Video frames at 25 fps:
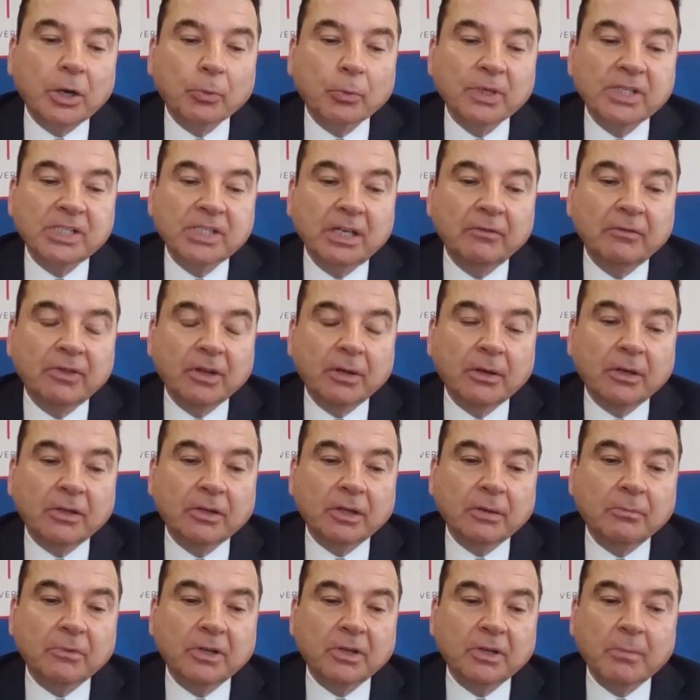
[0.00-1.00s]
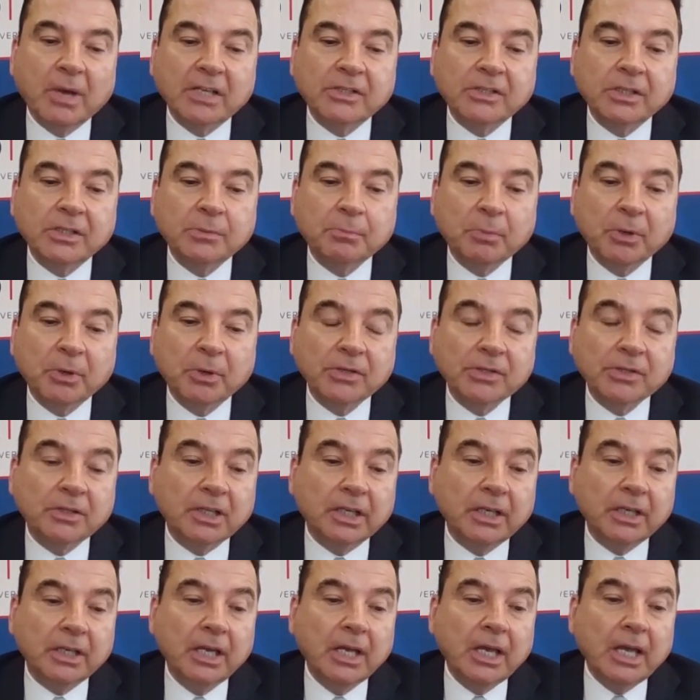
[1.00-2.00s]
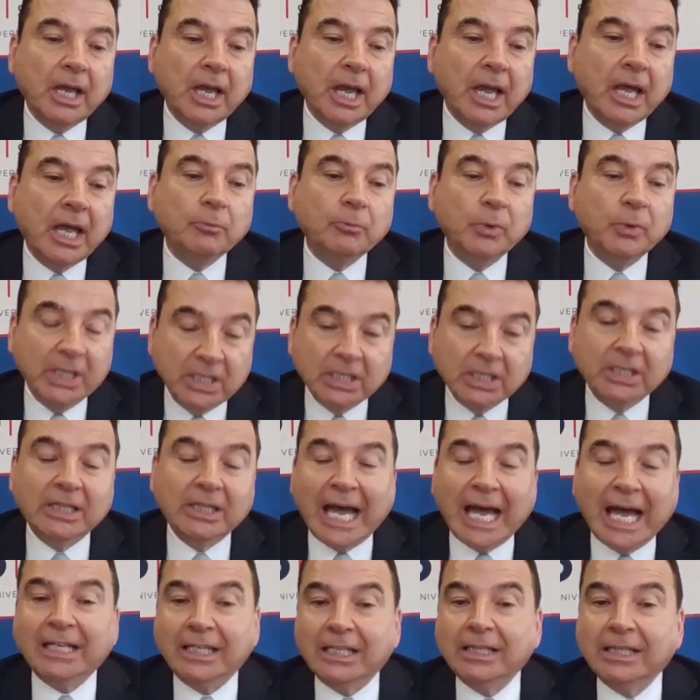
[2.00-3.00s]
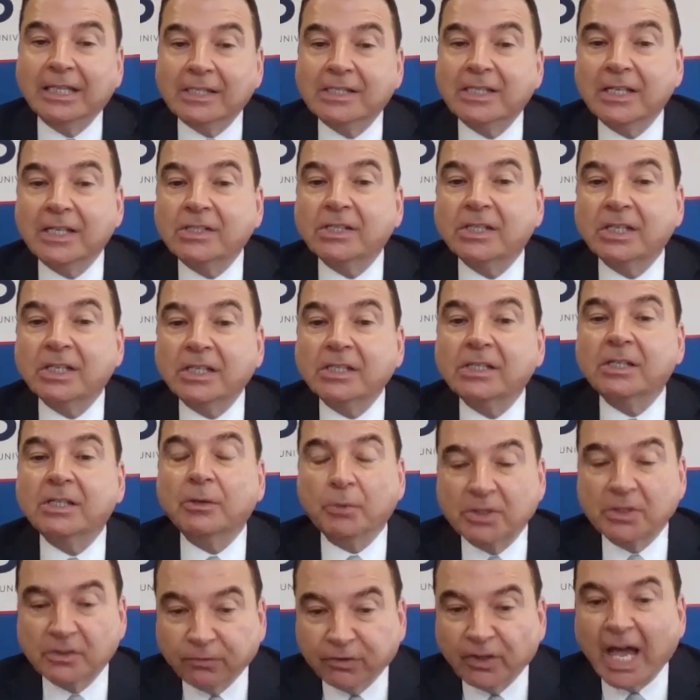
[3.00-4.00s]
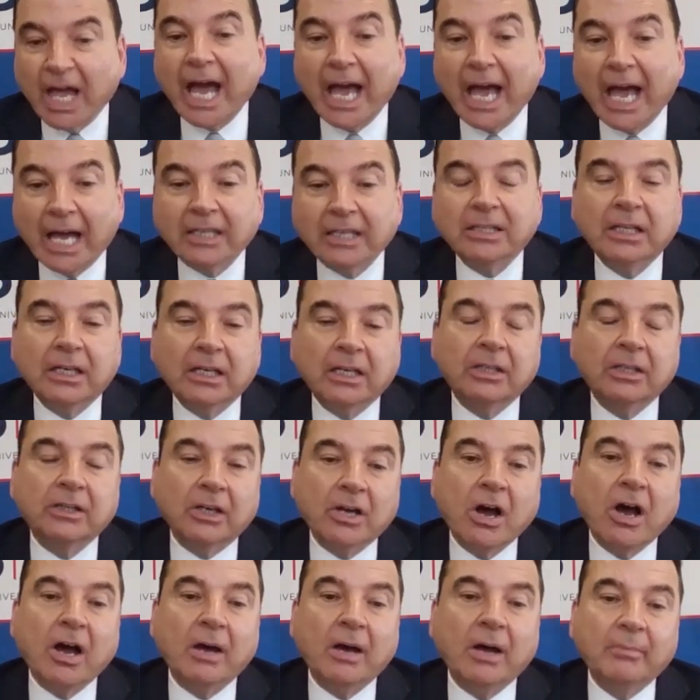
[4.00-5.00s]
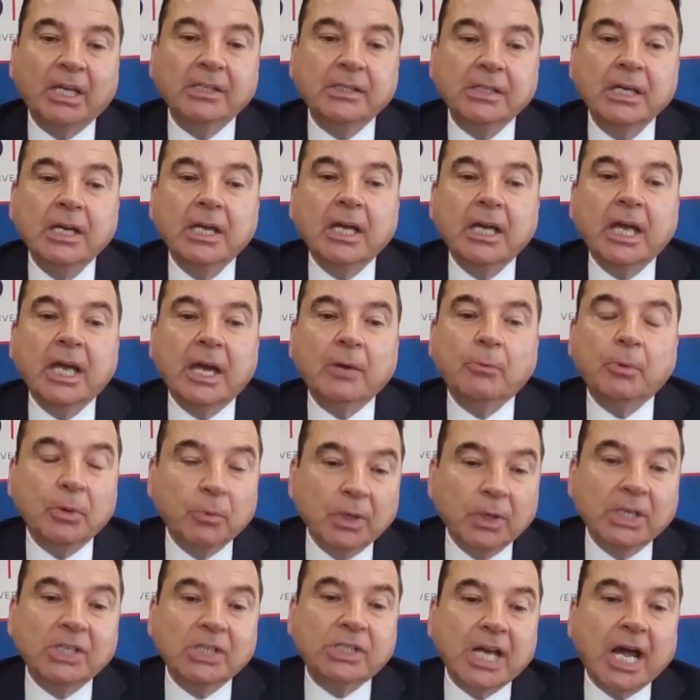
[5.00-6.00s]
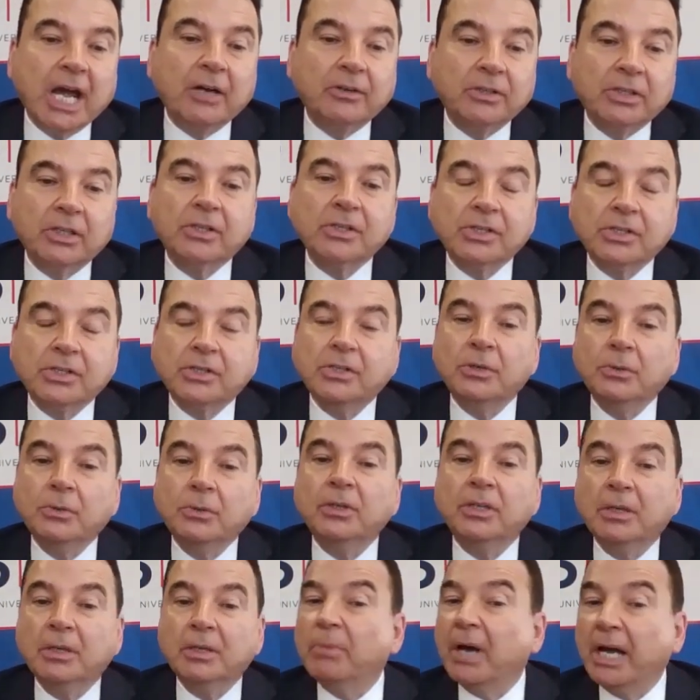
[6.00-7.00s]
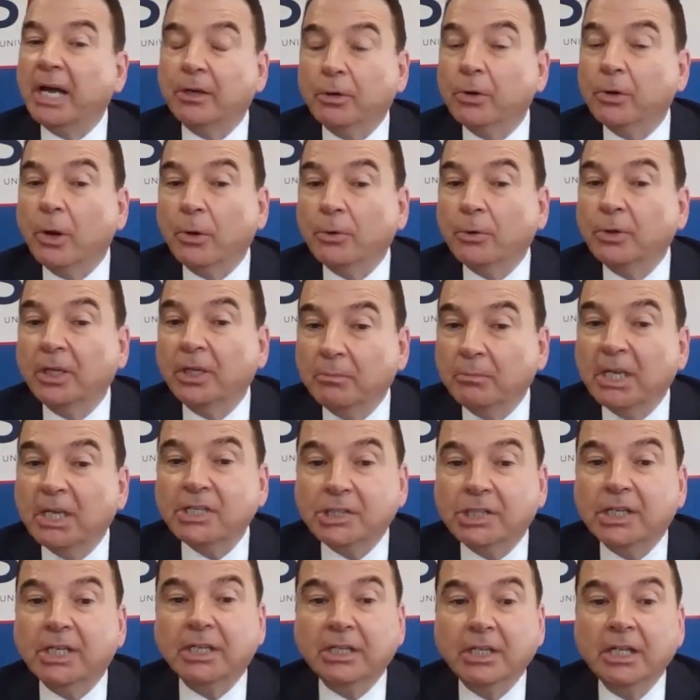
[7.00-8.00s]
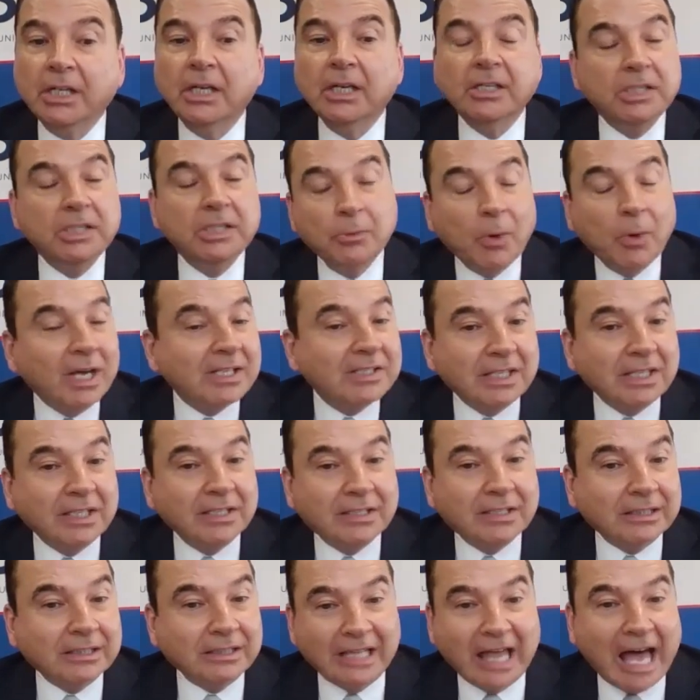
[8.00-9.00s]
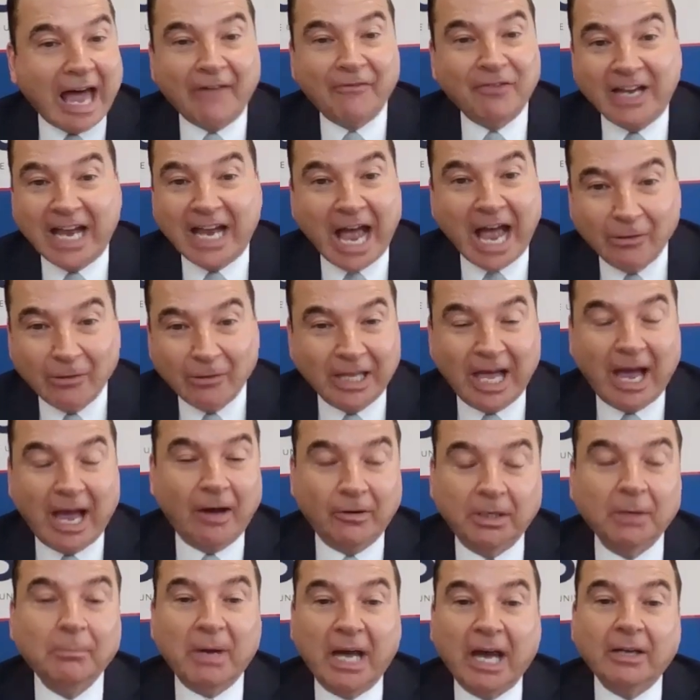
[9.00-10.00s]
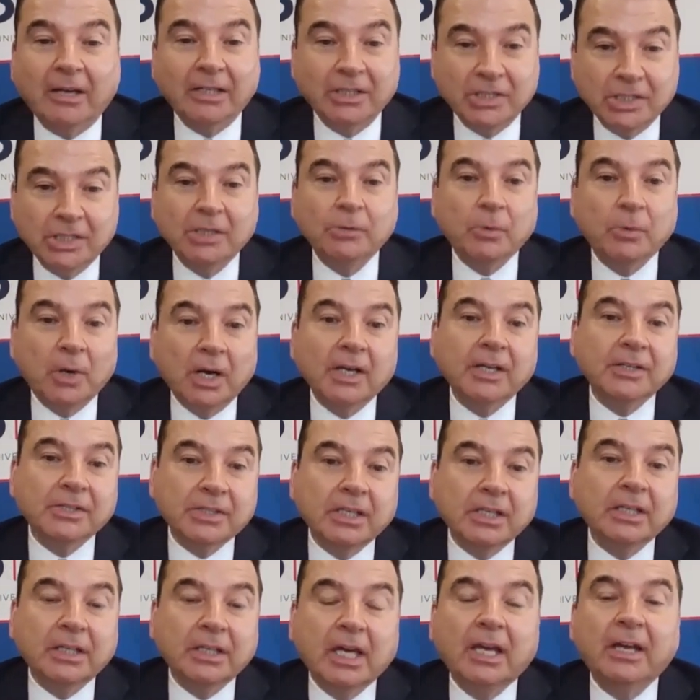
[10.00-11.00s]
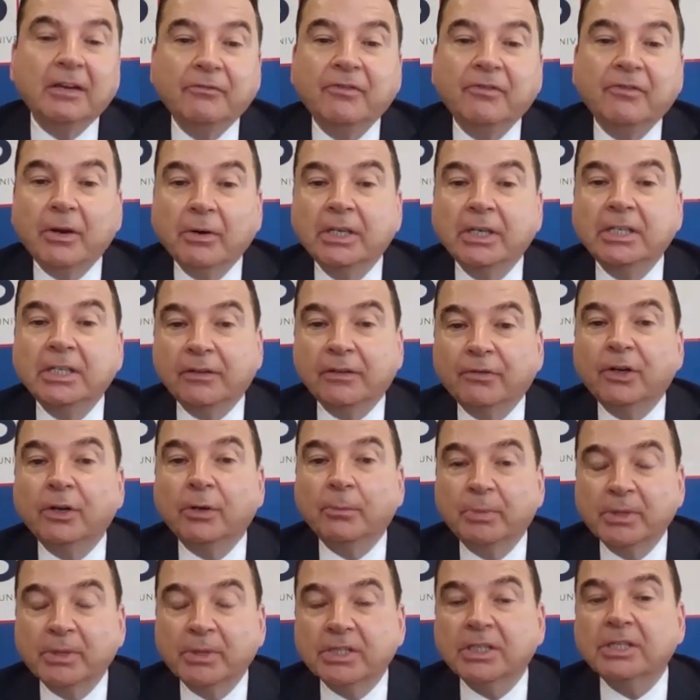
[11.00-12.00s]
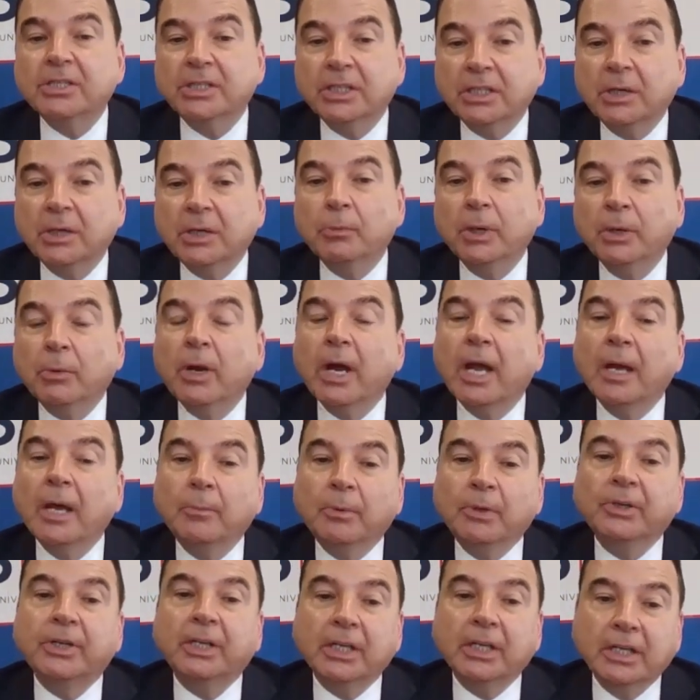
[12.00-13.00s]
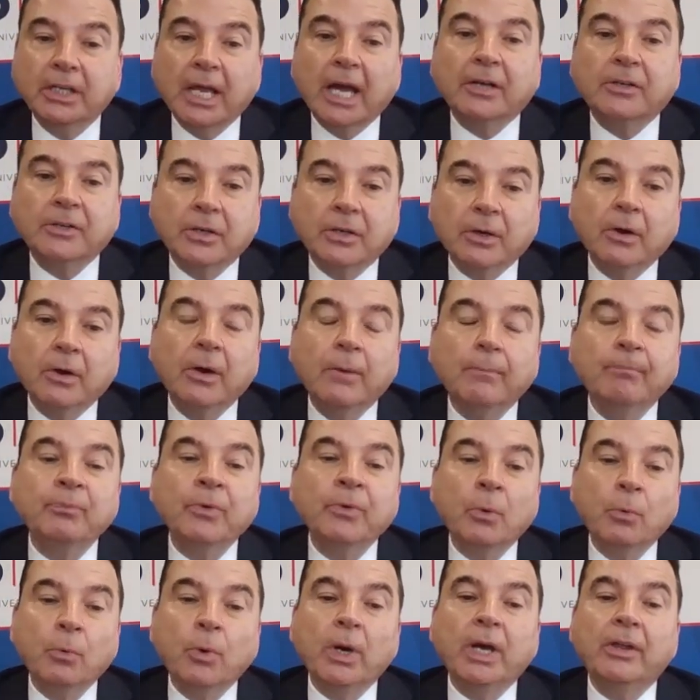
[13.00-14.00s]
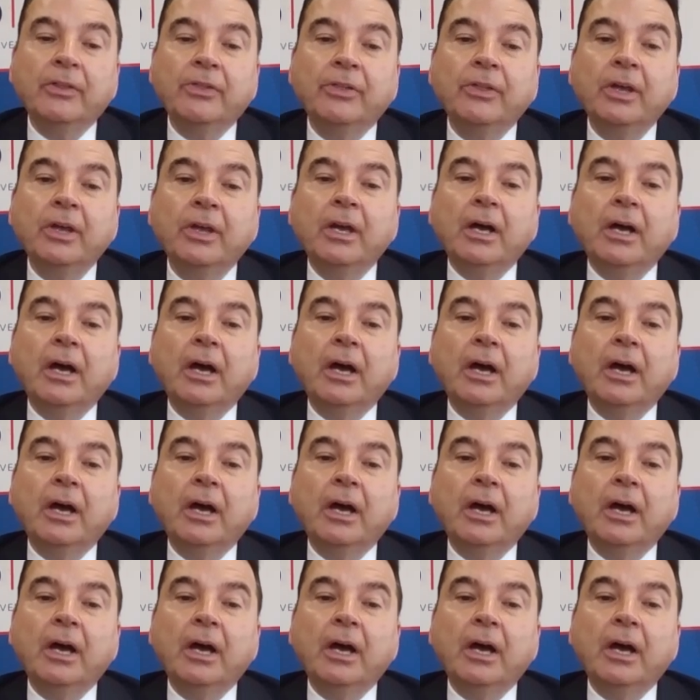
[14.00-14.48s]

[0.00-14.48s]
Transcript: receive the message personally. And we did that in this instance. It was flagged, the comment, and we reached out to the student, and by her own admission, she wasn't laughing out loud about it. She was in a very difficult position, and we were able to connect her with